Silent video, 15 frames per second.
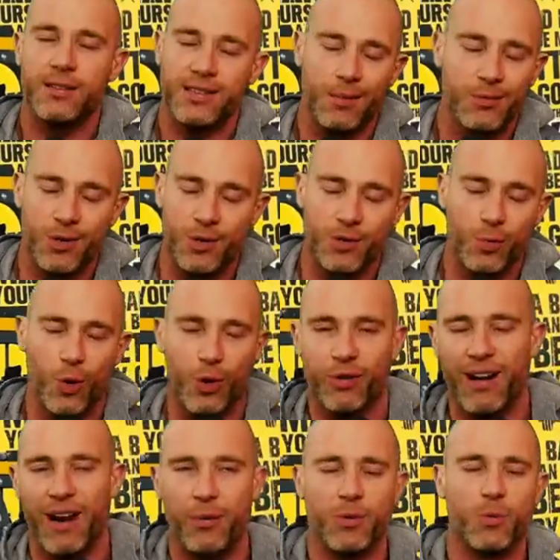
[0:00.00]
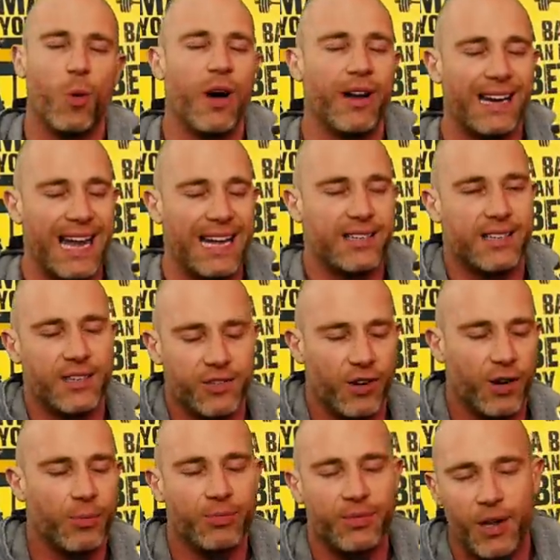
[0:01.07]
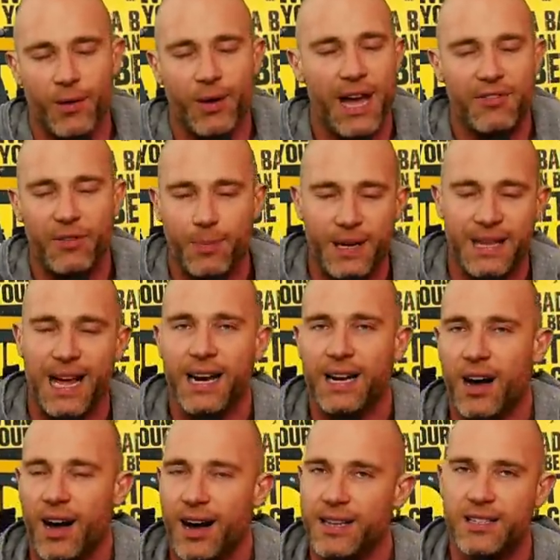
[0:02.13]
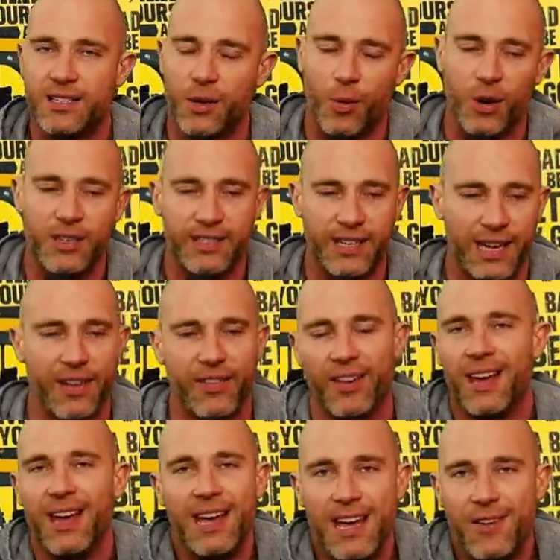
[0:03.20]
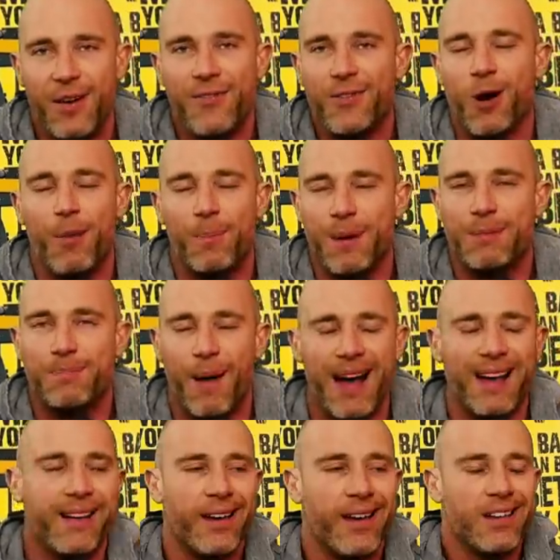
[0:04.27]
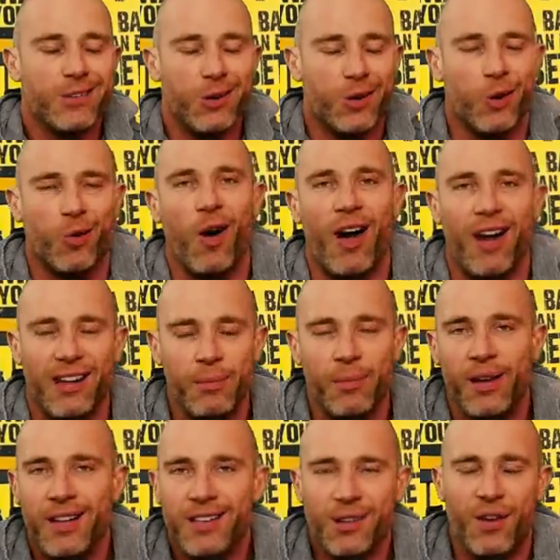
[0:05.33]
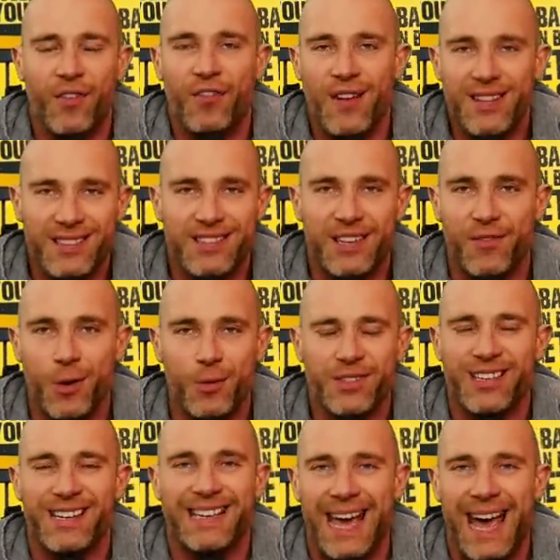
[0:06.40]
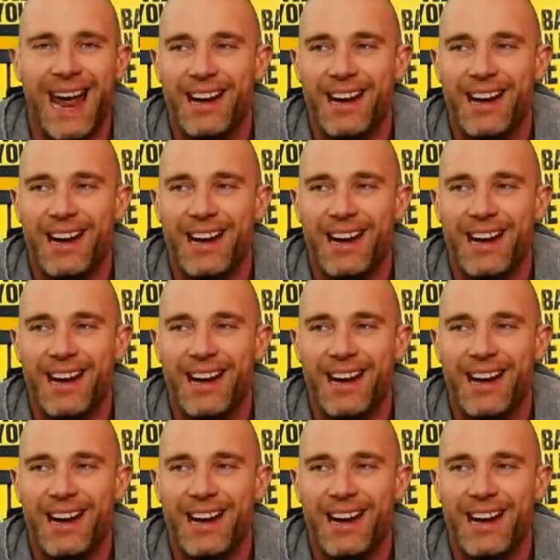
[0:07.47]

Some dudes walk around with wide lat syndrome. Don't ever be that guy. It's the worst thing ever. If you haven't got a big back, it's not a crime. It's not offensive. No one's going to care.